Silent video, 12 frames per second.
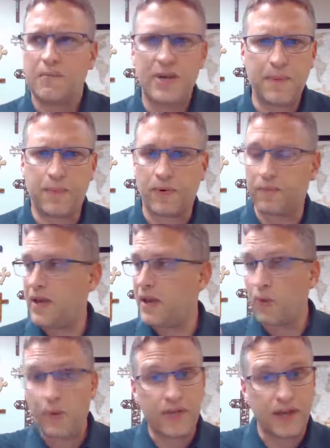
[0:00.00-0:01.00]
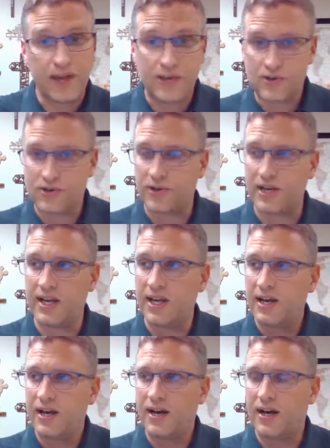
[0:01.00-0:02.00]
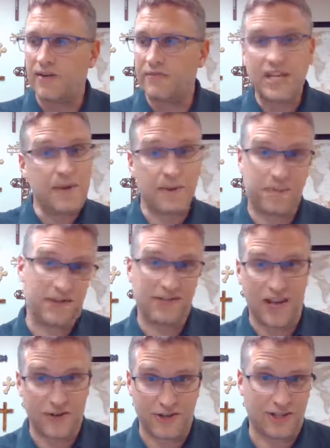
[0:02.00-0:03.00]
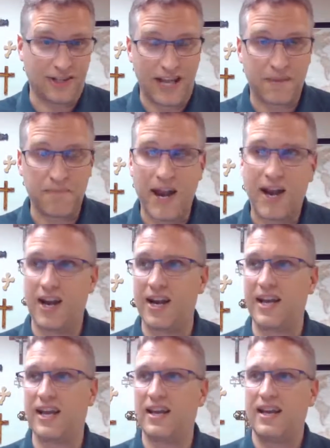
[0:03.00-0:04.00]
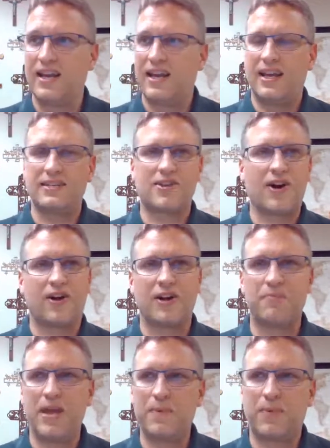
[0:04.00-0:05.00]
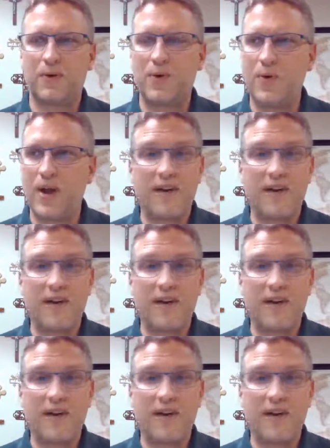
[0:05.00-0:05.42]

people with a history of demon possession, like Mary, and he's calling people who